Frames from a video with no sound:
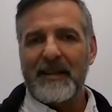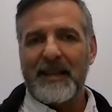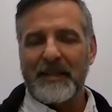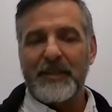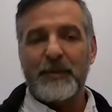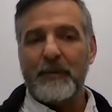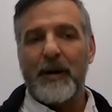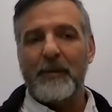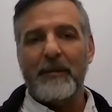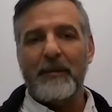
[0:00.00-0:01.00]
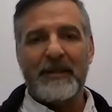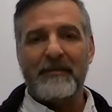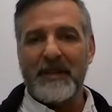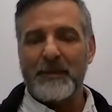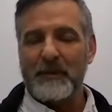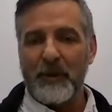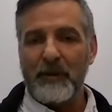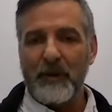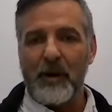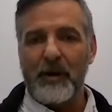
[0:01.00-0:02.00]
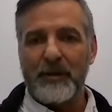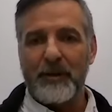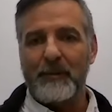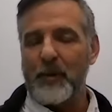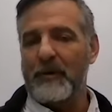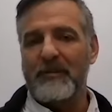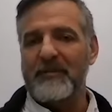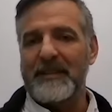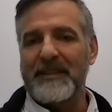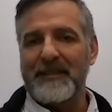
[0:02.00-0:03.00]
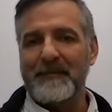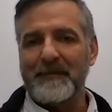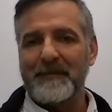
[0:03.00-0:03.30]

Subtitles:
that just require public investment with long-term core funding.